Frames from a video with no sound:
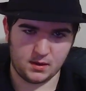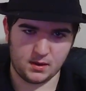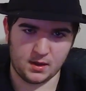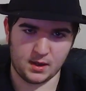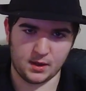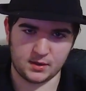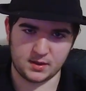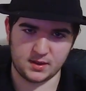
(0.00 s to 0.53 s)

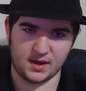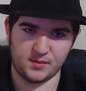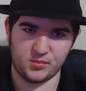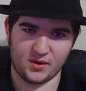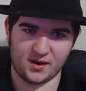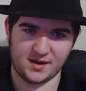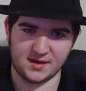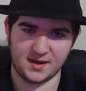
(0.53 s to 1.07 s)
How can I
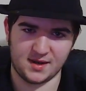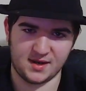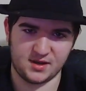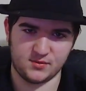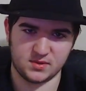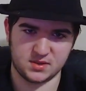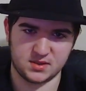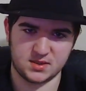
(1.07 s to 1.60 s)
brighten
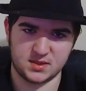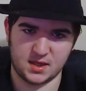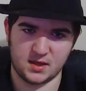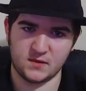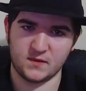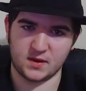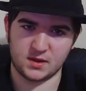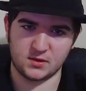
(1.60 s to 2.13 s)
anyone's day
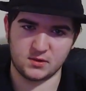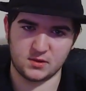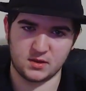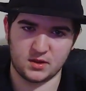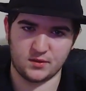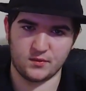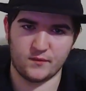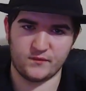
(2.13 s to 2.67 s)
if I couldn't
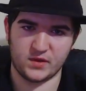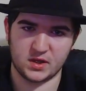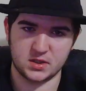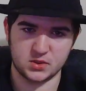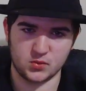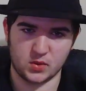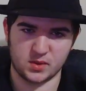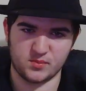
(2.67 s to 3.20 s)
even fix
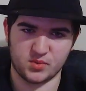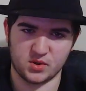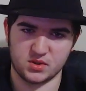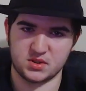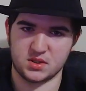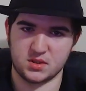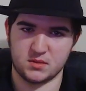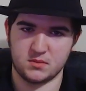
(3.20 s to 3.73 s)
one
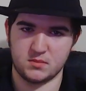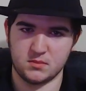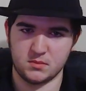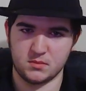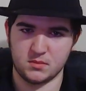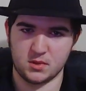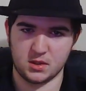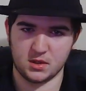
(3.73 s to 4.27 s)
person?
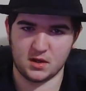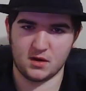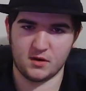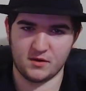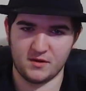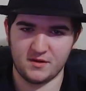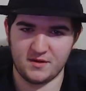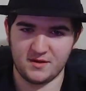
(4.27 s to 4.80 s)
You know?
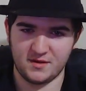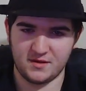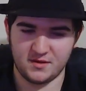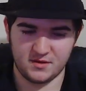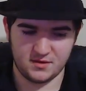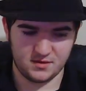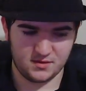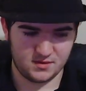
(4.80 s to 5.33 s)

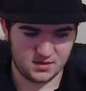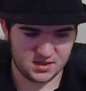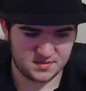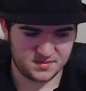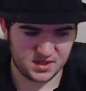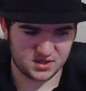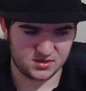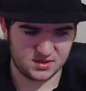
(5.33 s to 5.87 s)

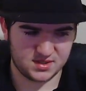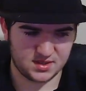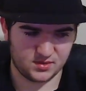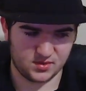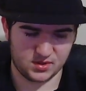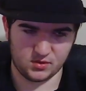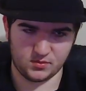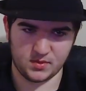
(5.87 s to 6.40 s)
Especially
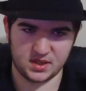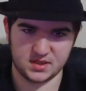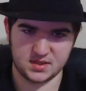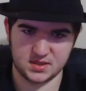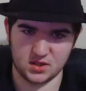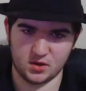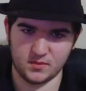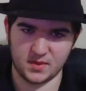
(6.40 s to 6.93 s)
someone who meant
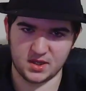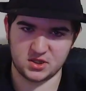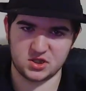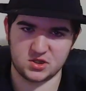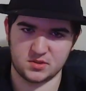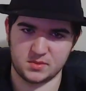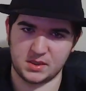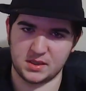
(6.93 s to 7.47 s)
so much
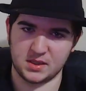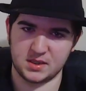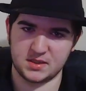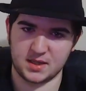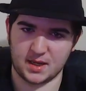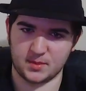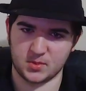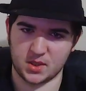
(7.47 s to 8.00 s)
to me at a
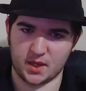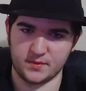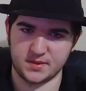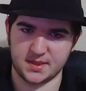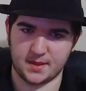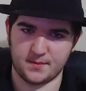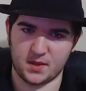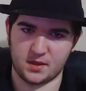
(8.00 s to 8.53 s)
time when I was
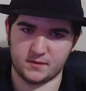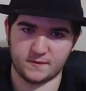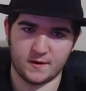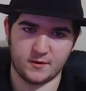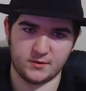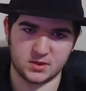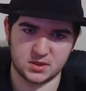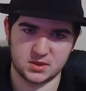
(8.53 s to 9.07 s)
at my
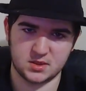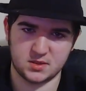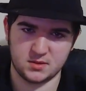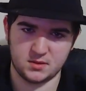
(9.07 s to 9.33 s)
lowest.